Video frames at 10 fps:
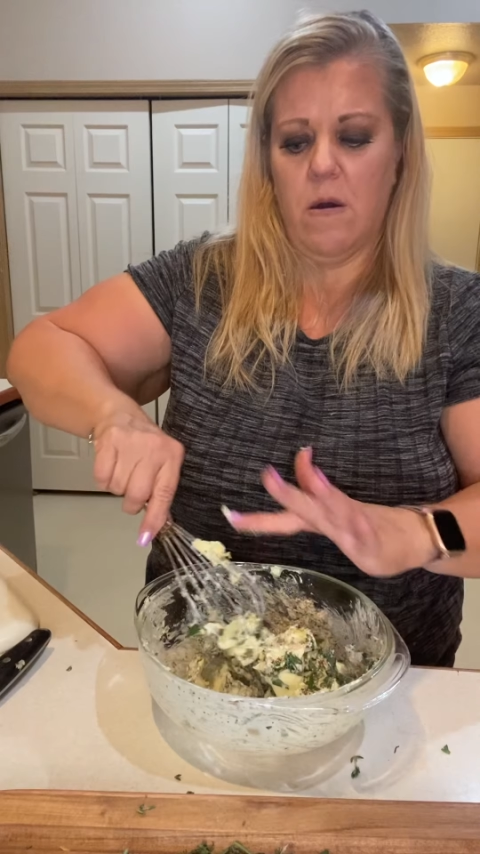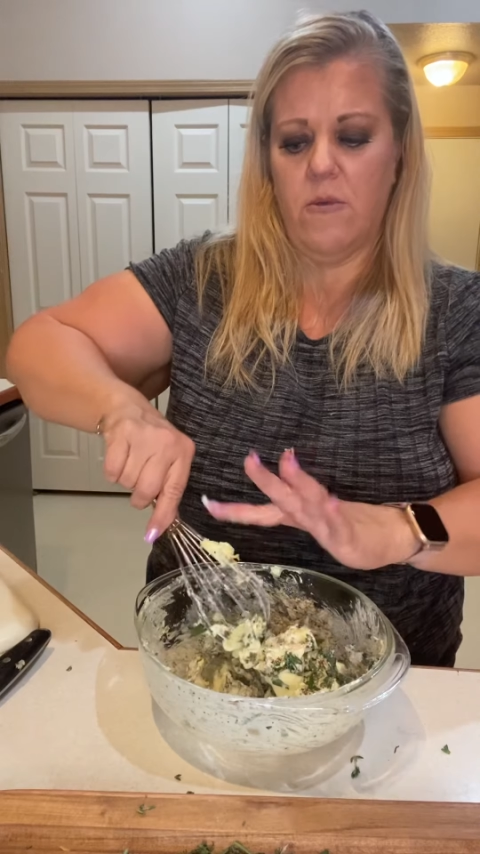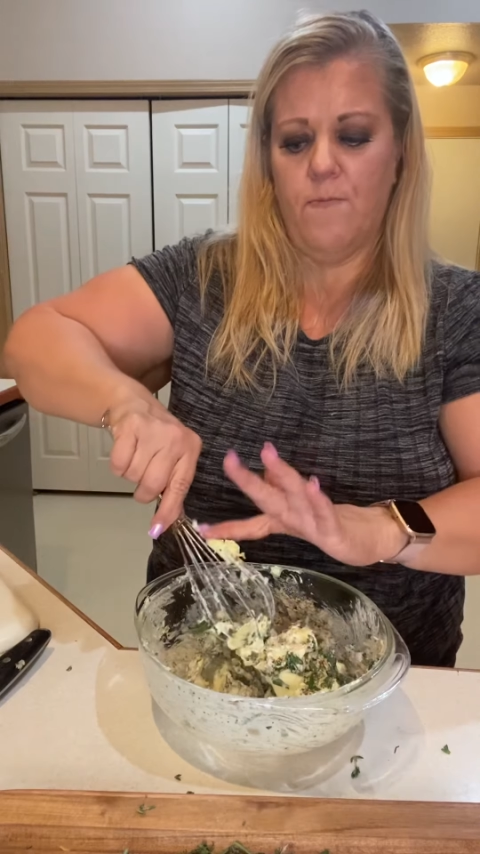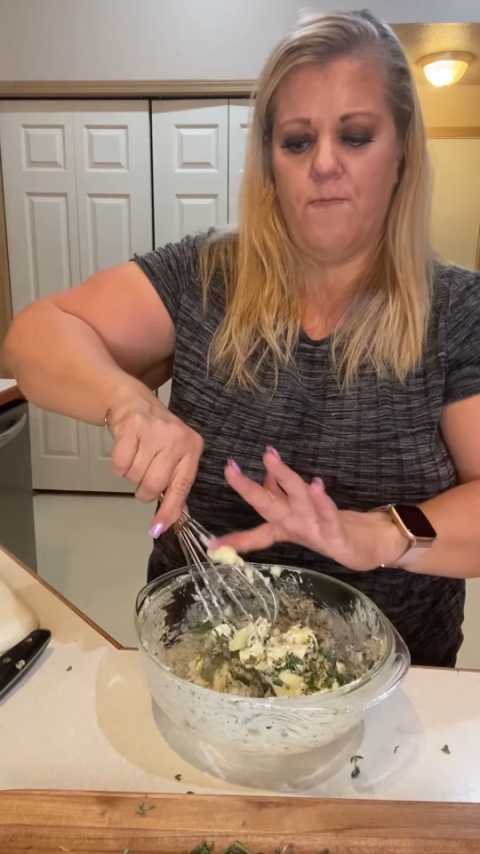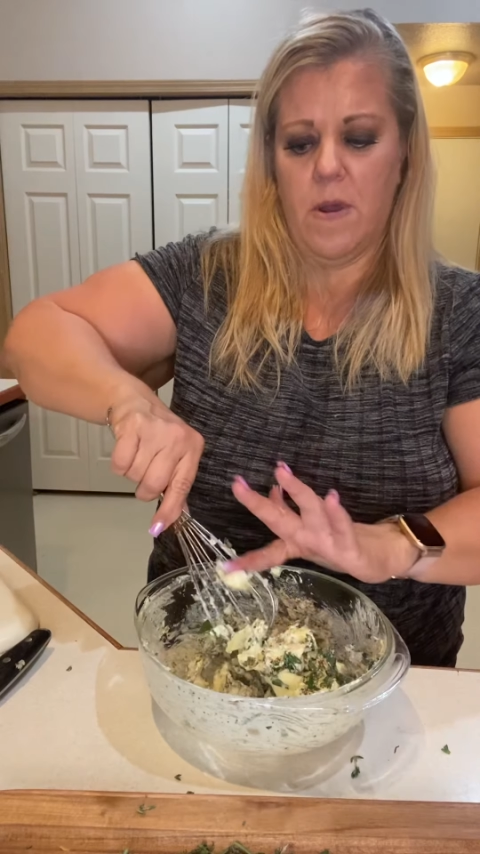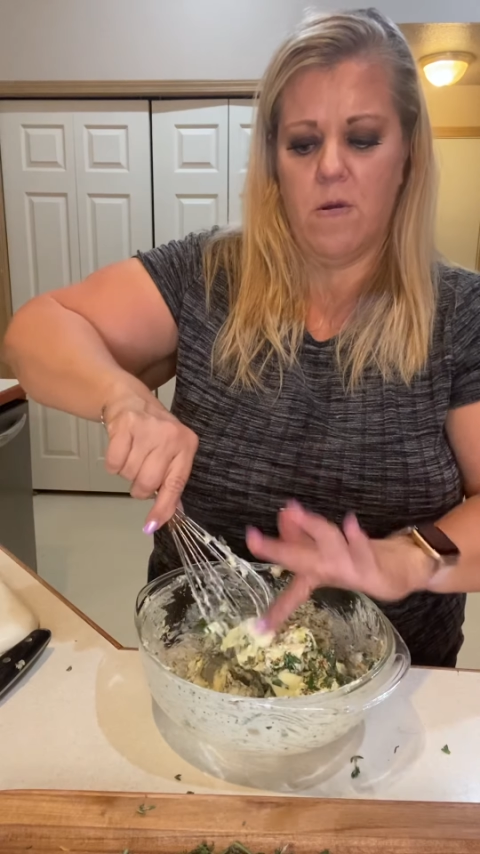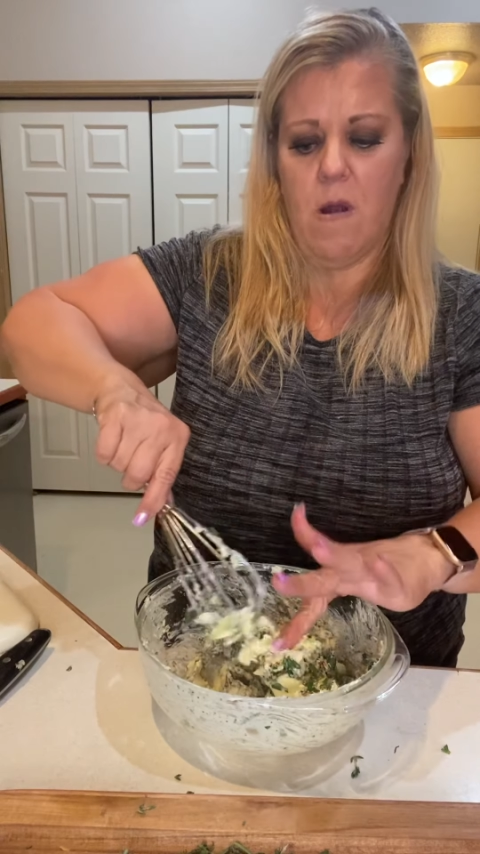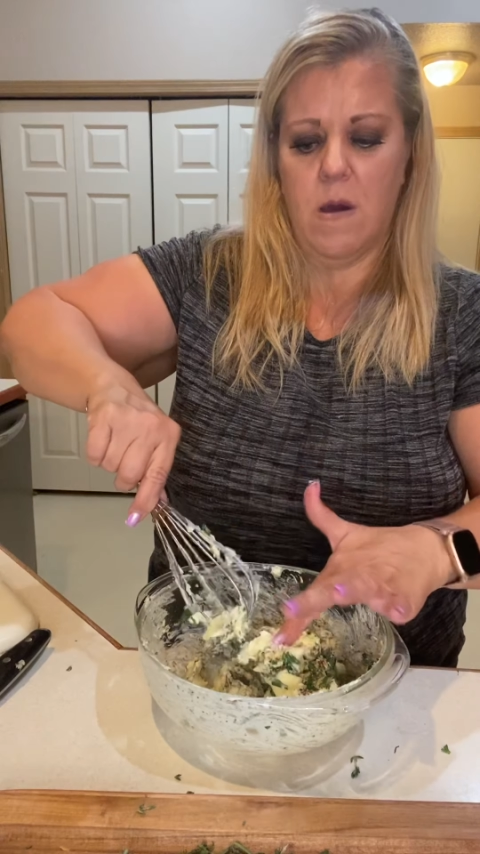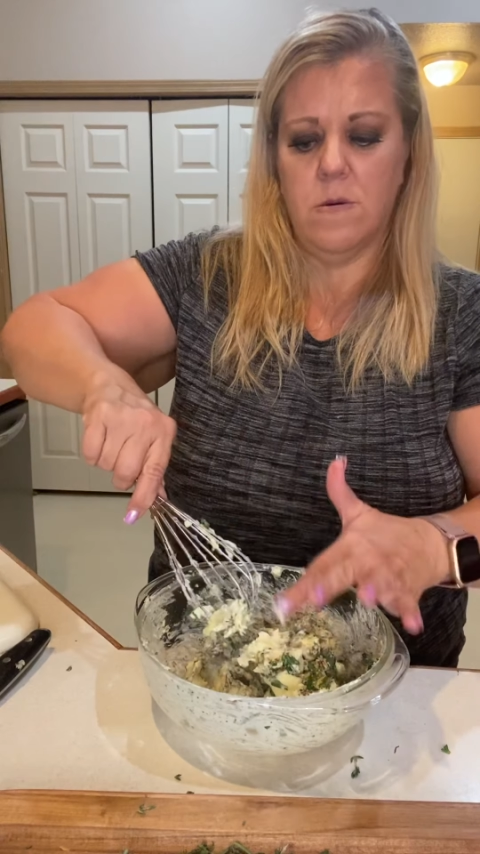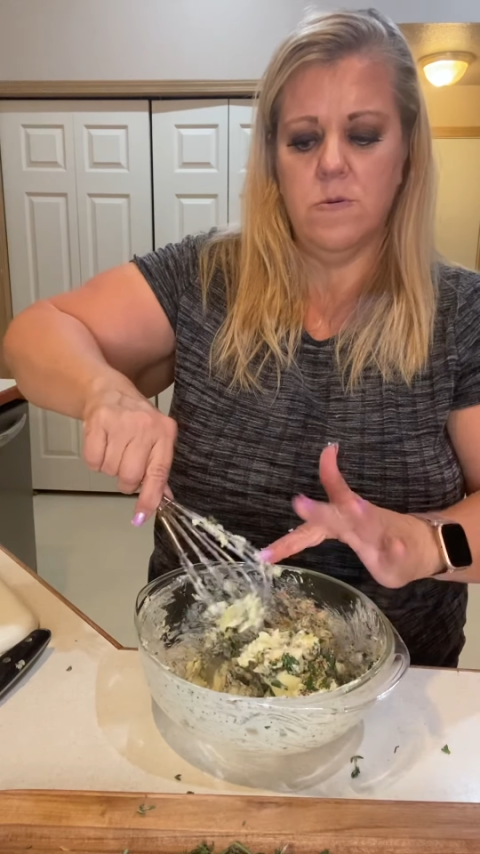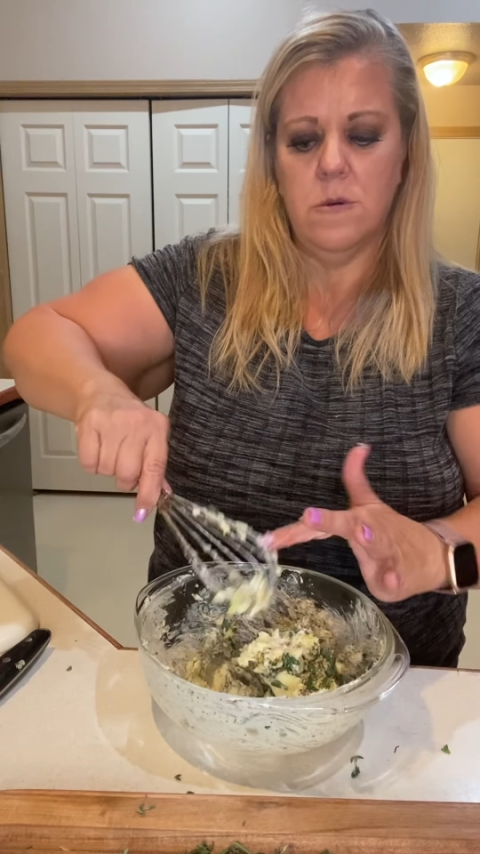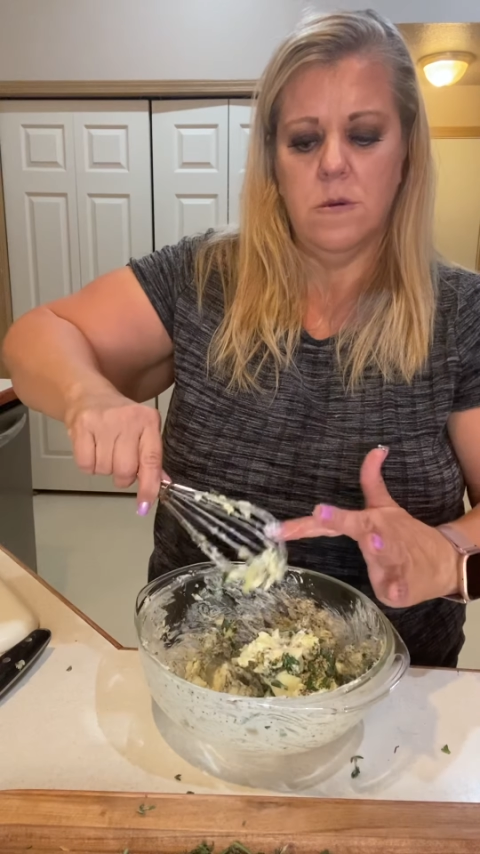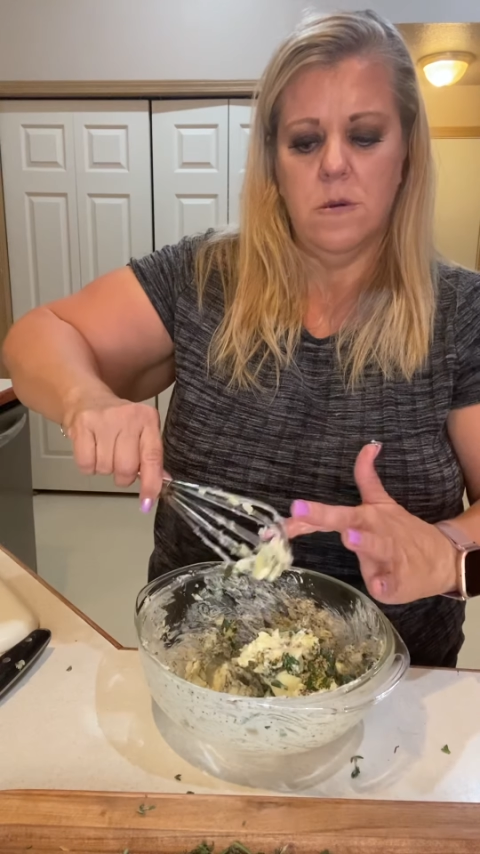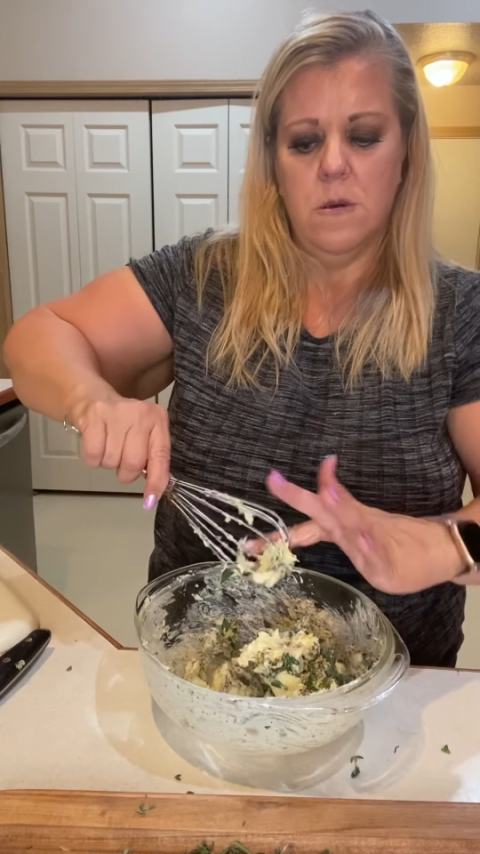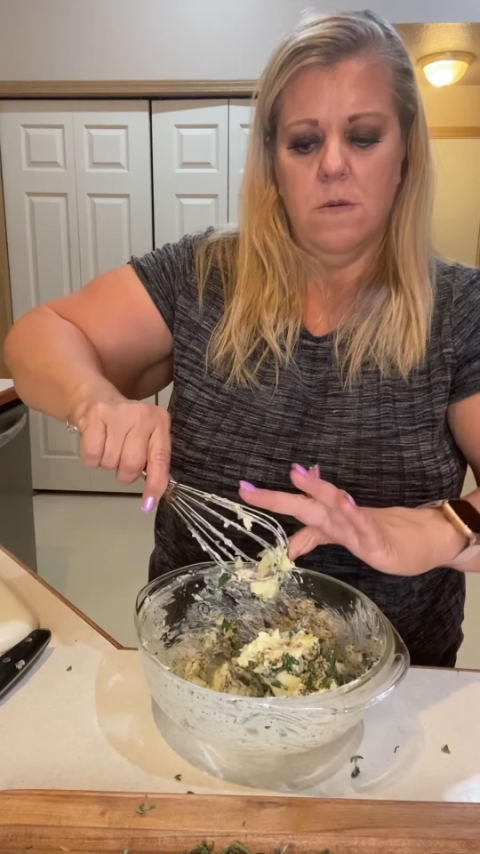the butter out.
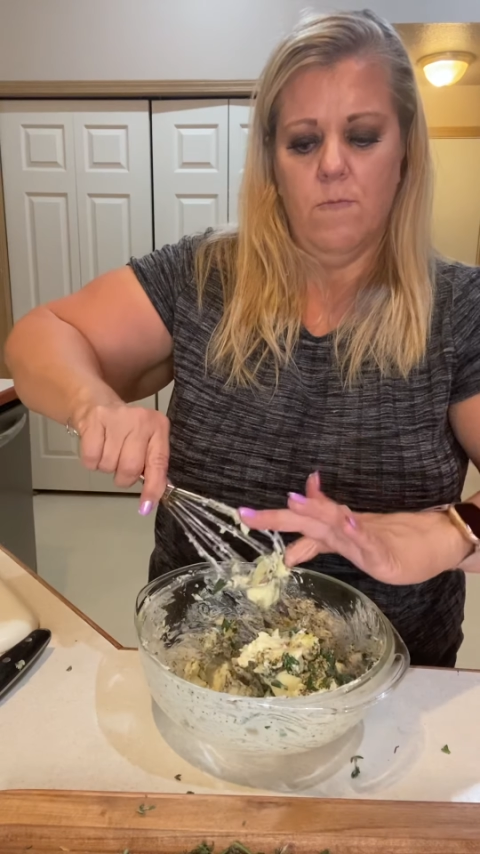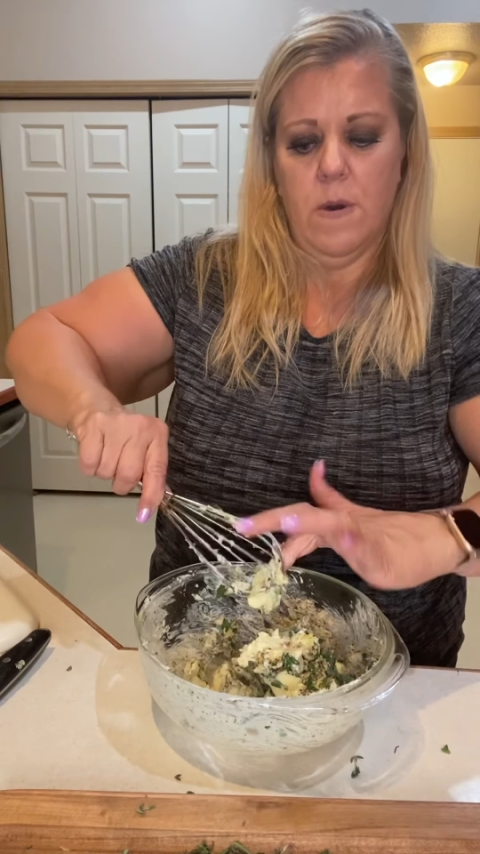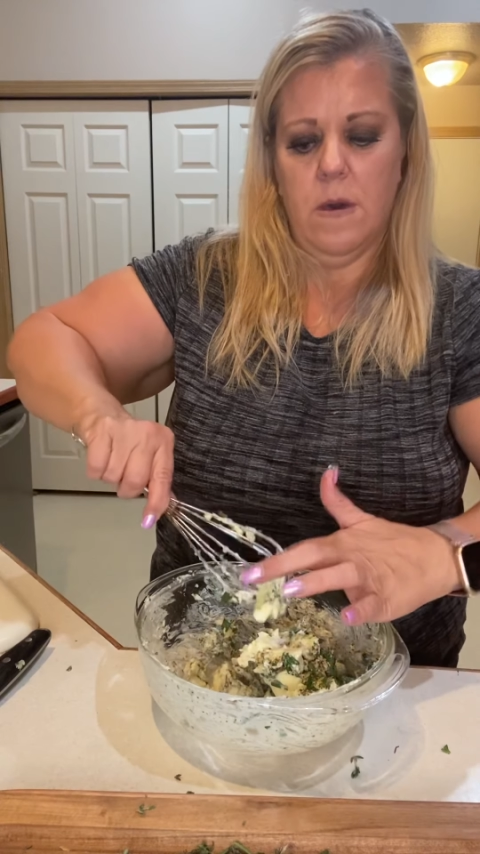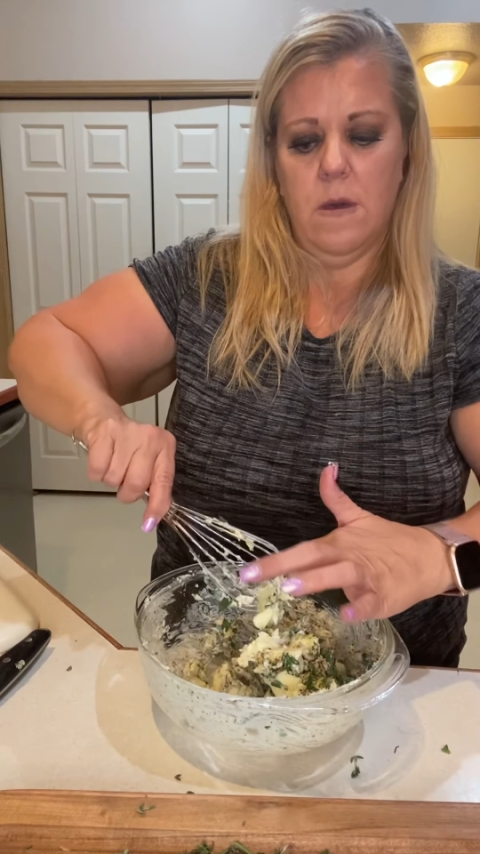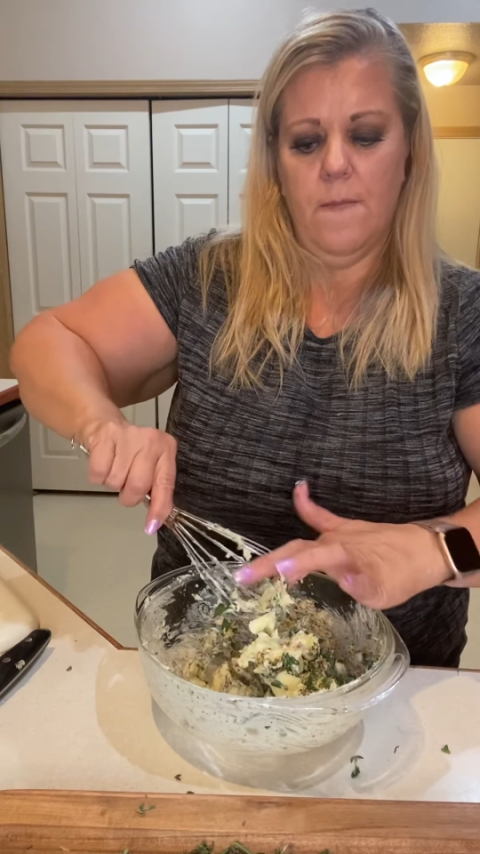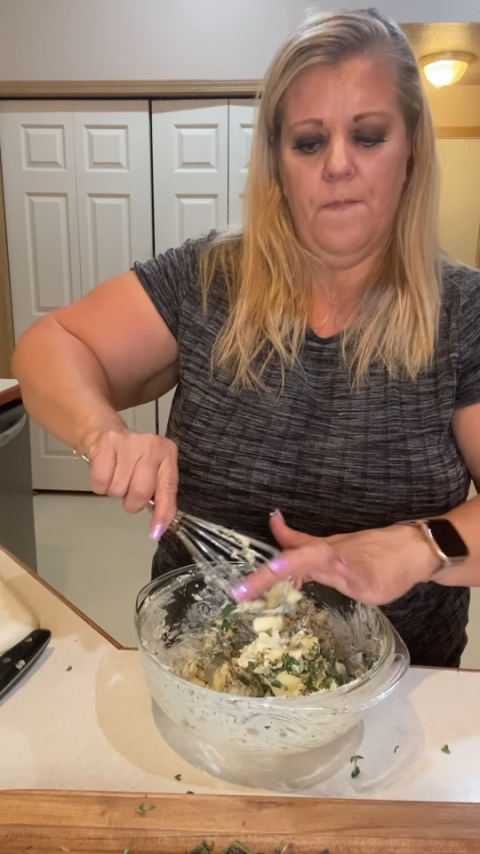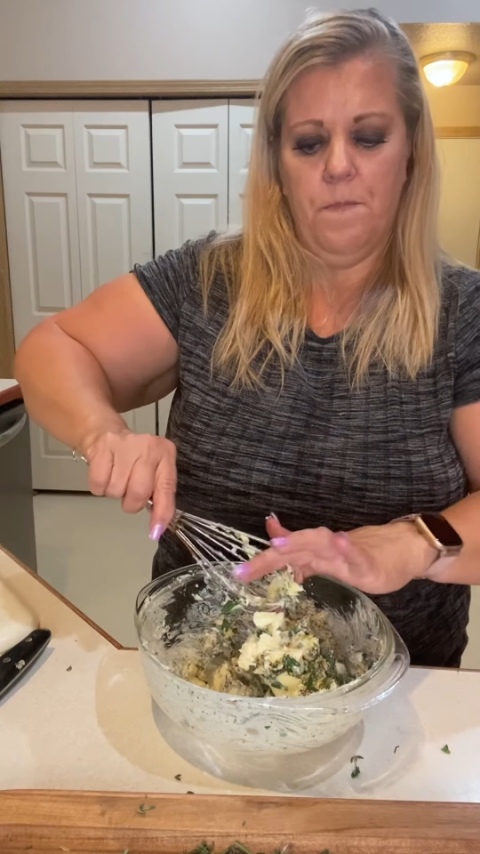But